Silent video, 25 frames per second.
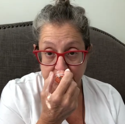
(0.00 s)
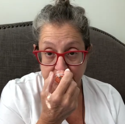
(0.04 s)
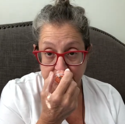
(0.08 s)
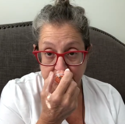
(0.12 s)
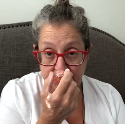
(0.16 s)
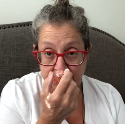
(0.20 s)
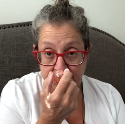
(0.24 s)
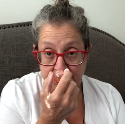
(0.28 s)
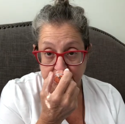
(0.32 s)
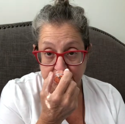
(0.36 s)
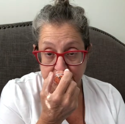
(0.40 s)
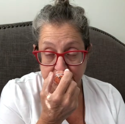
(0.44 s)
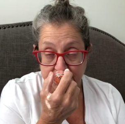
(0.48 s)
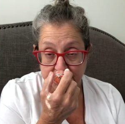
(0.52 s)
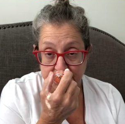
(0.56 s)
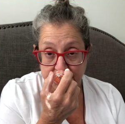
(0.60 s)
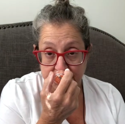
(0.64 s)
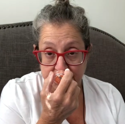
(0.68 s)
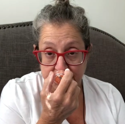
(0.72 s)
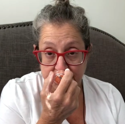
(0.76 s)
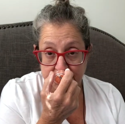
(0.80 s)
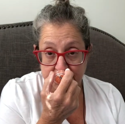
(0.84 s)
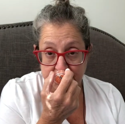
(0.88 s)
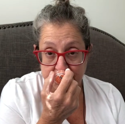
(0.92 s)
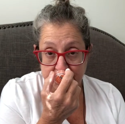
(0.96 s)

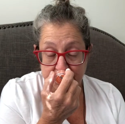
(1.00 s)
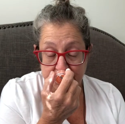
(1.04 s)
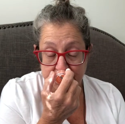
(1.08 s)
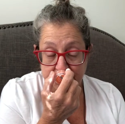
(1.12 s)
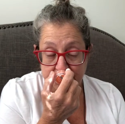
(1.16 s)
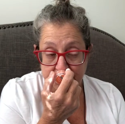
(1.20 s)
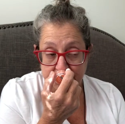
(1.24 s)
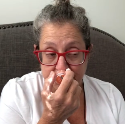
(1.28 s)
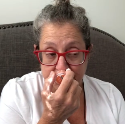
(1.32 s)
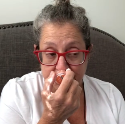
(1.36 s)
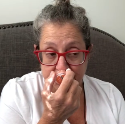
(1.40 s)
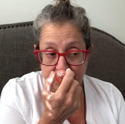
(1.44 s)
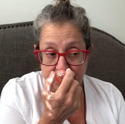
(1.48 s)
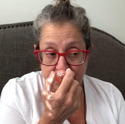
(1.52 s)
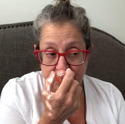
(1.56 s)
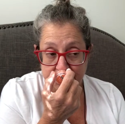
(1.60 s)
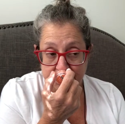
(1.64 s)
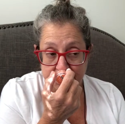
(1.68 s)
(no one is talking)